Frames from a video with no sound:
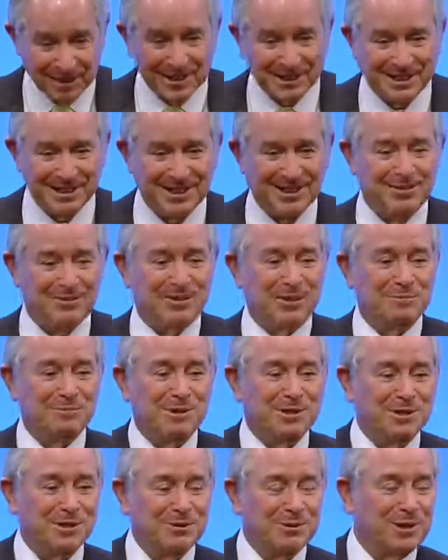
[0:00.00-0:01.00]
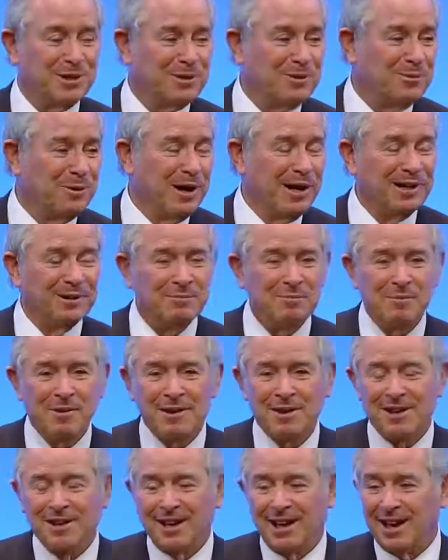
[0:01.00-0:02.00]
myself, I'm soaking wet,
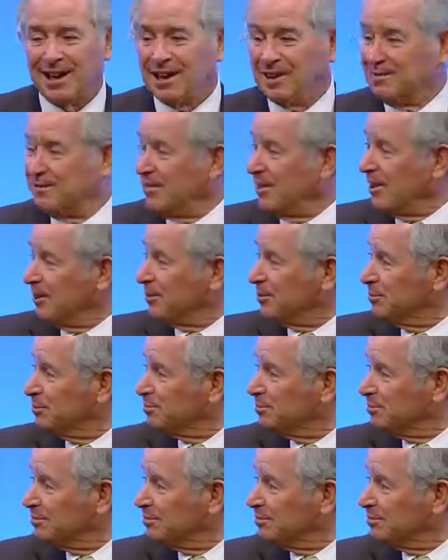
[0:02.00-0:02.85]
and I failed.